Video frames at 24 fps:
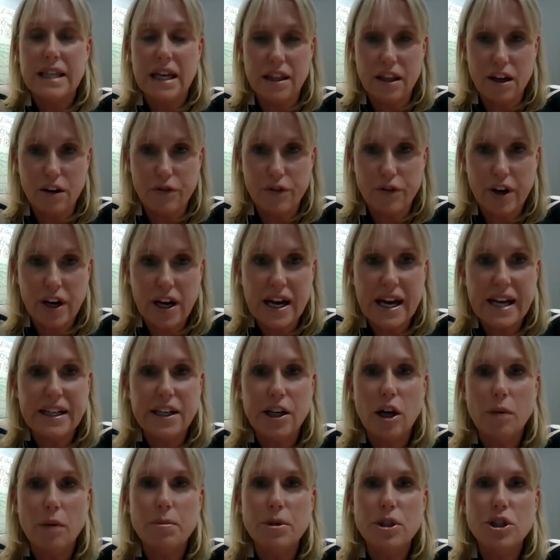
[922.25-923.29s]
South Africa
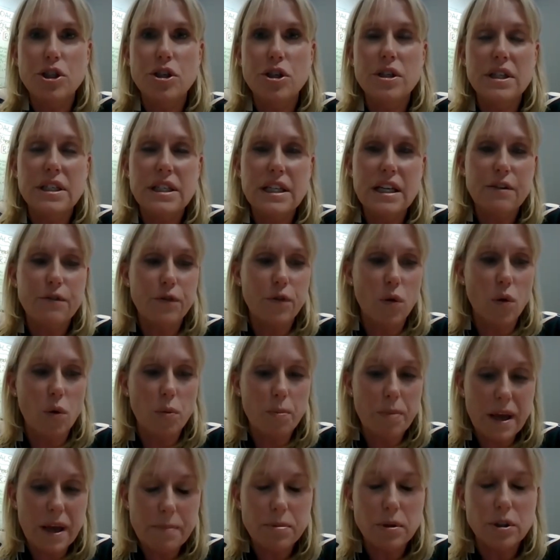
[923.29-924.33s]
and an opportunity
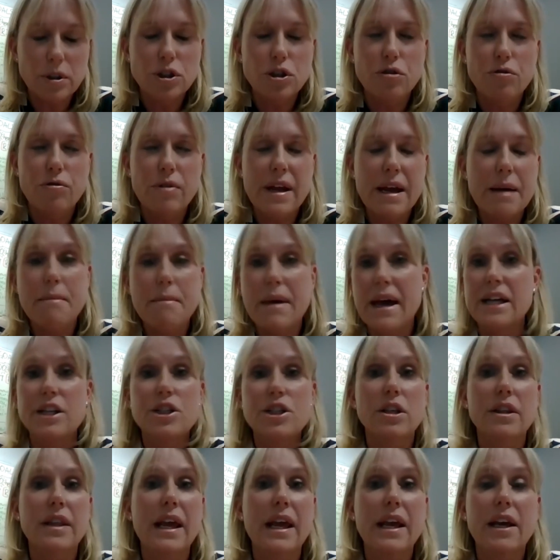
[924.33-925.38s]
for people to
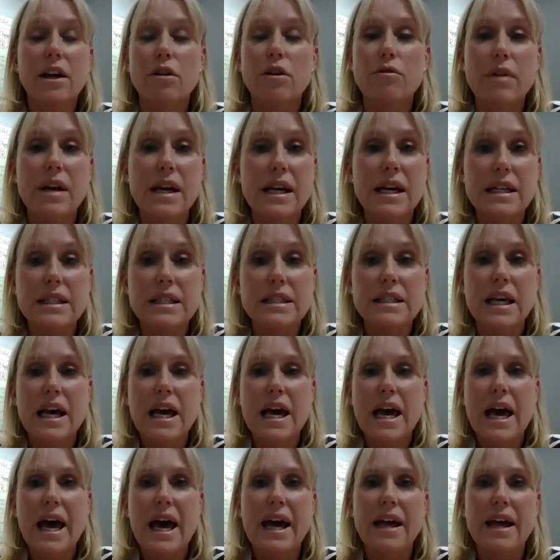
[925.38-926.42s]
reimagine their careers
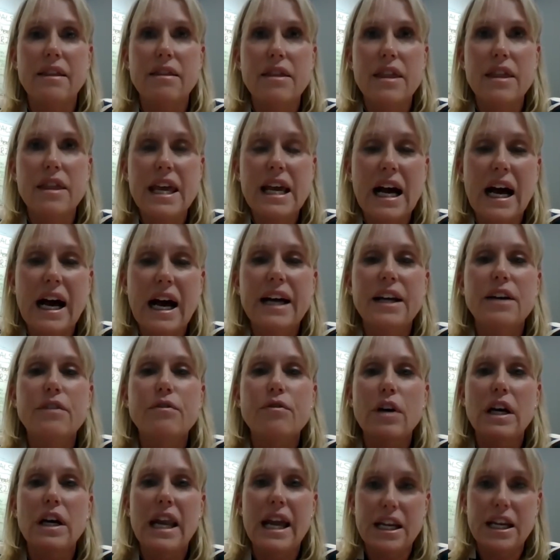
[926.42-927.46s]
and the kind
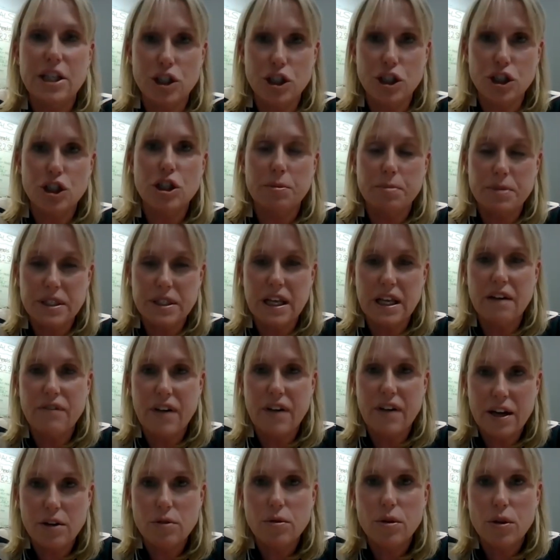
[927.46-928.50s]
of relationships they've
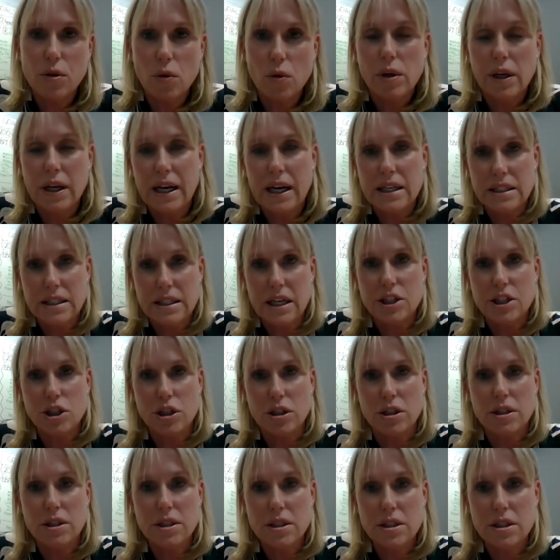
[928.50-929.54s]
had with
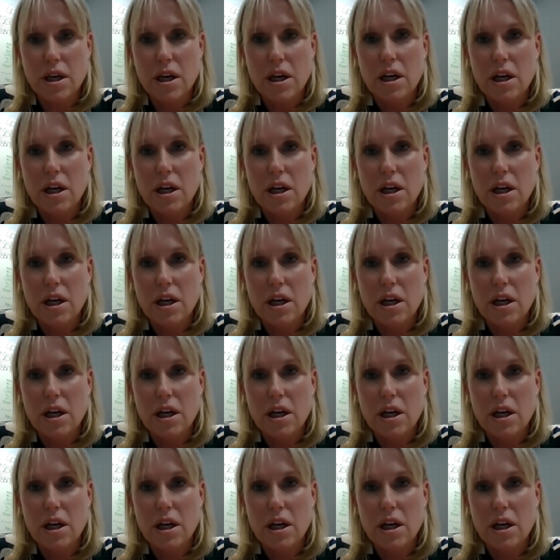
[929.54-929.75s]
organizations.